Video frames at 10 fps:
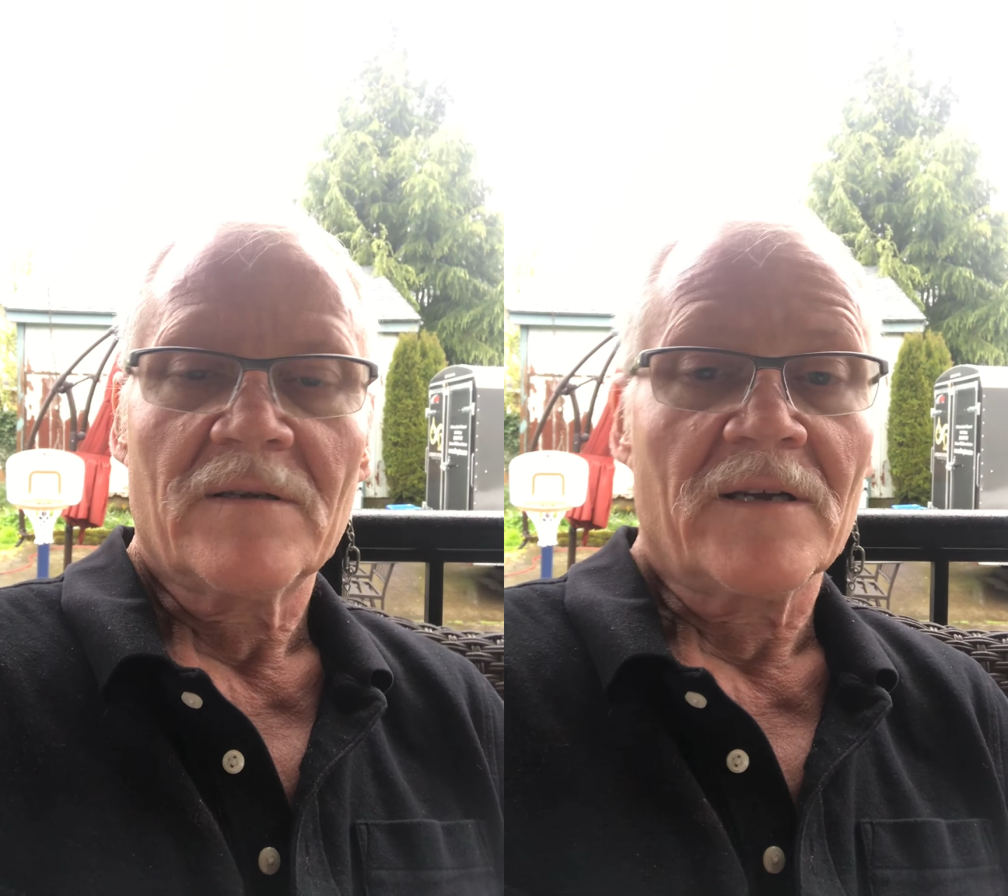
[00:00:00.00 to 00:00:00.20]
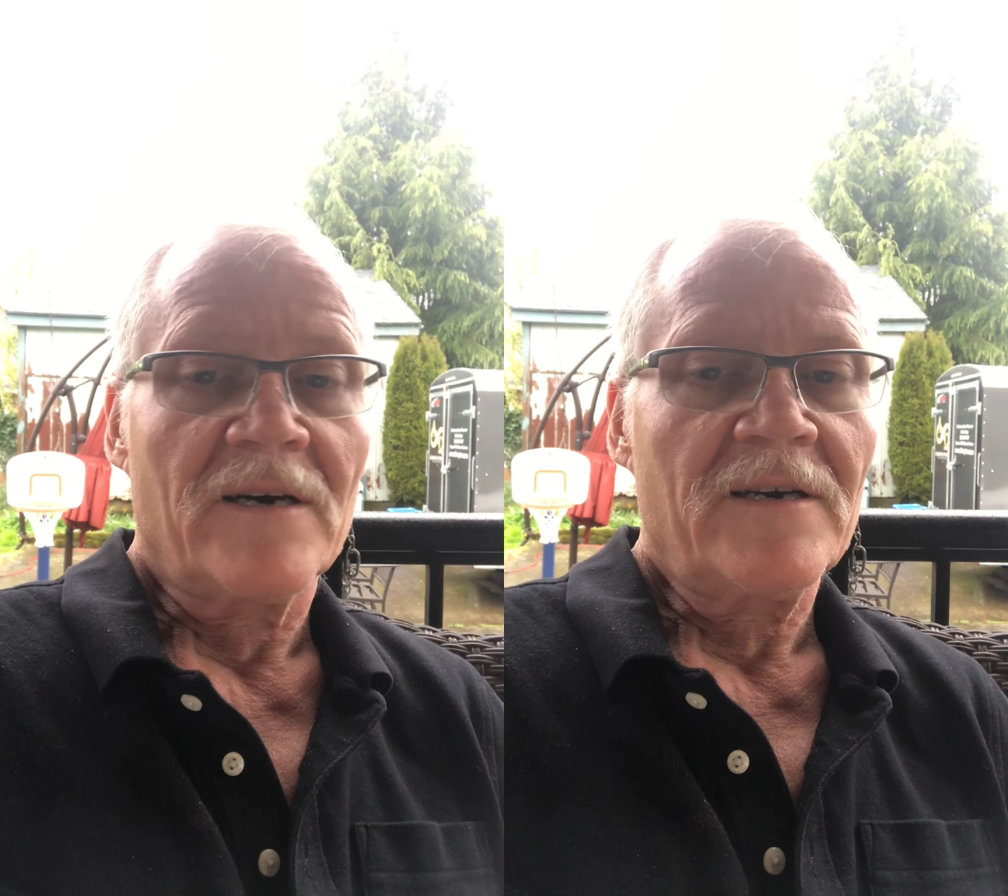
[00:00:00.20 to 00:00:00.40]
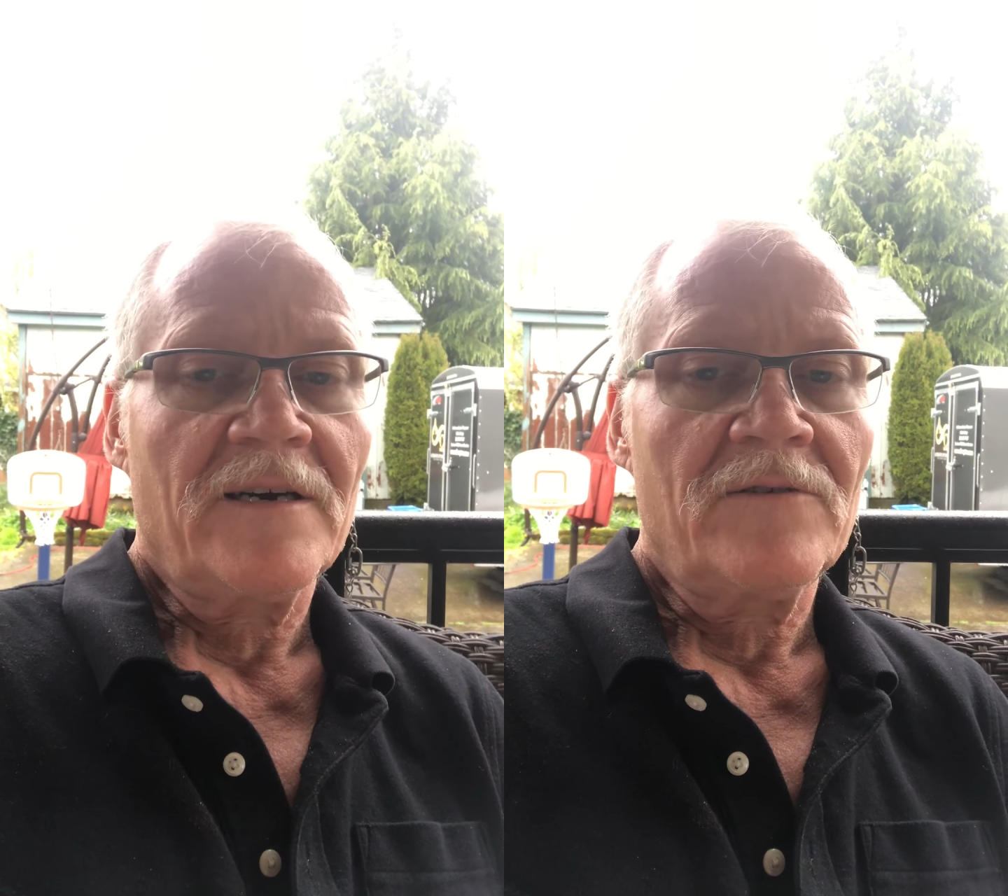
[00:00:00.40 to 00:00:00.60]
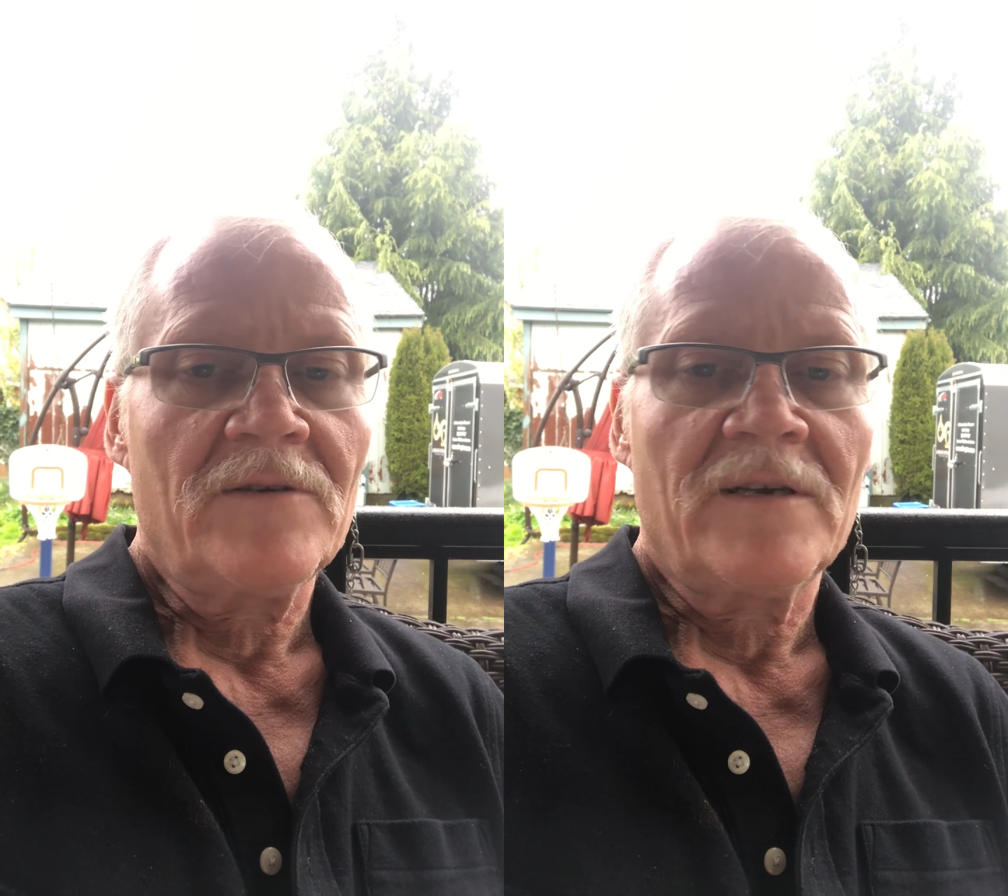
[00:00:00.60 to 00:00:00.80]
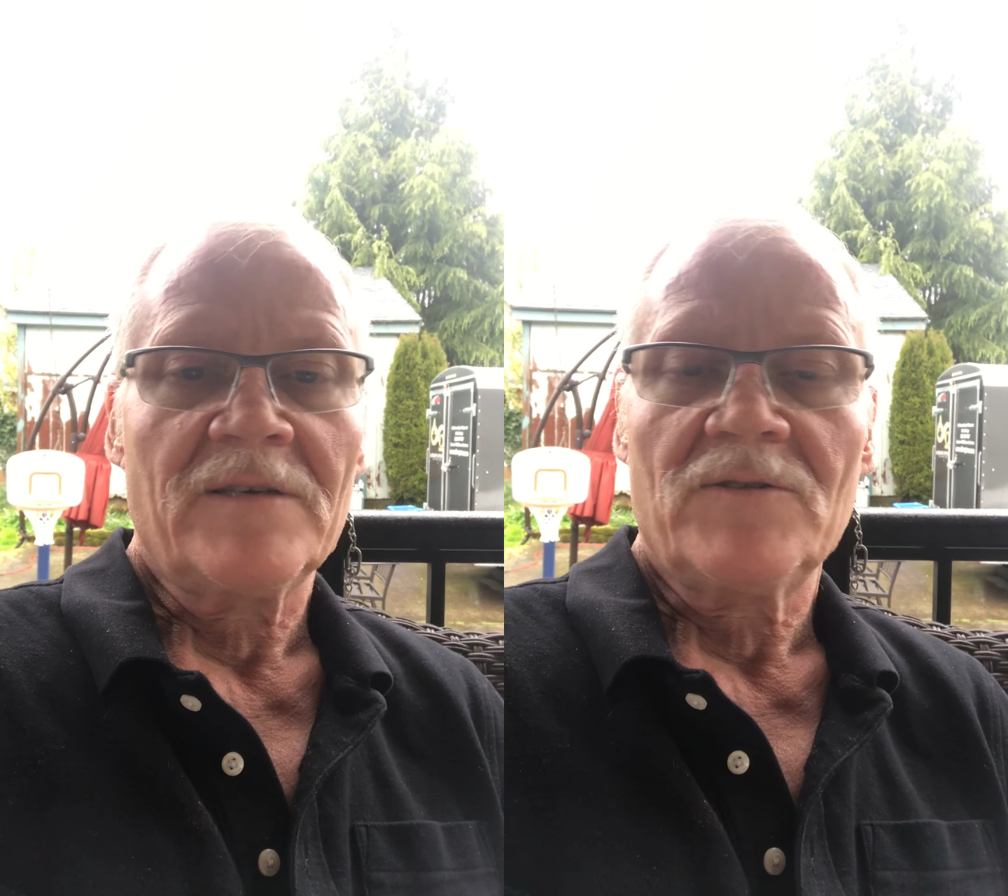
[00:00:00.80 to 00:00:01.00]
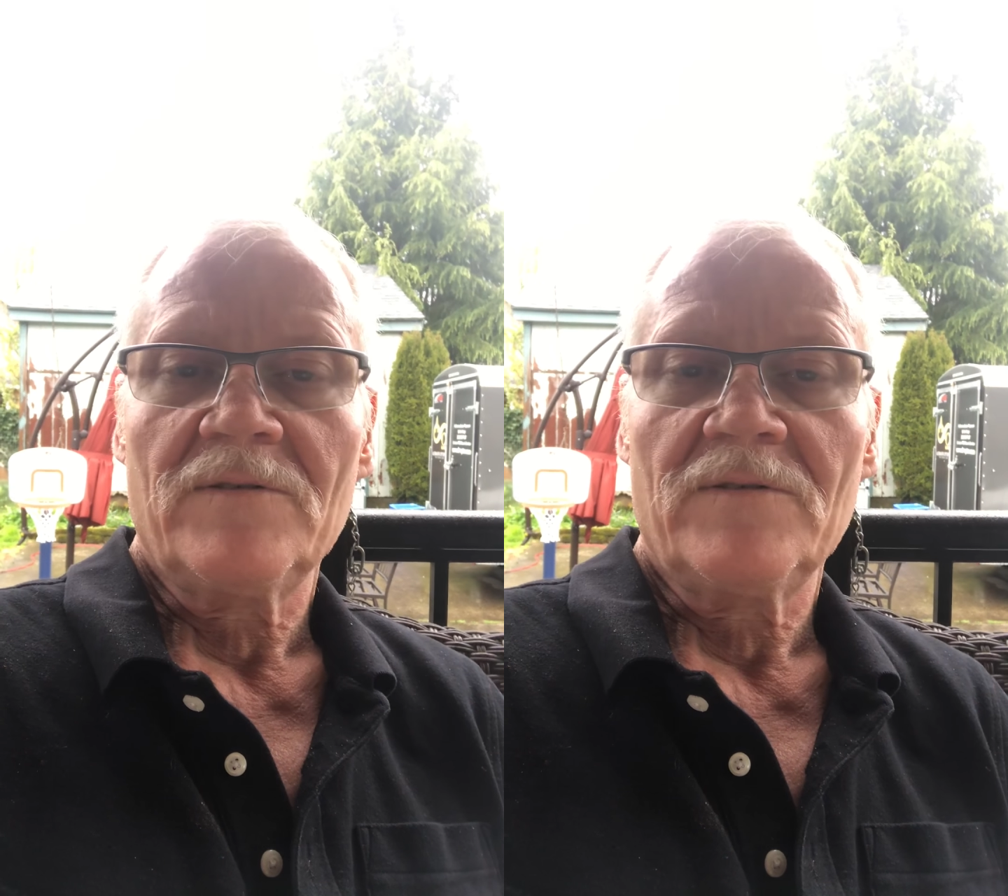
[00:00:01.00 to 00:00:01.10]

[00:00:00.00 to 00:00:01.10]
Not 100, not